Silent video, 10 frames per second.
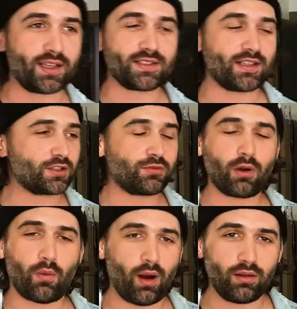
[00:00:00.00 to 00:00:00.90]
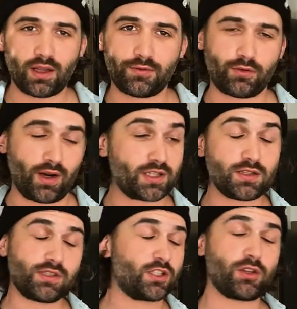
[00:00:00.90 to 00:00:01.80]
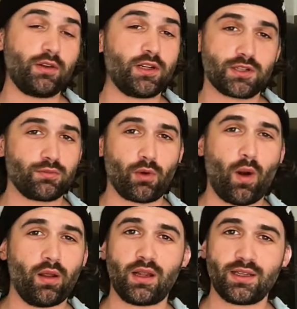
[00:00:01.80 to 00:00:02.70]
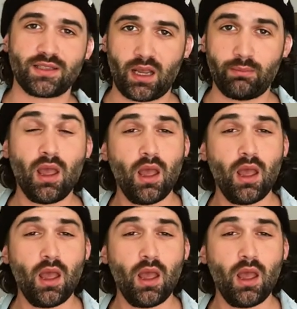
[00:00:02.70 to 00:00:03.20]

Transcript: that doesn't require a lot of direction, it certainly doesn't require a lot of time,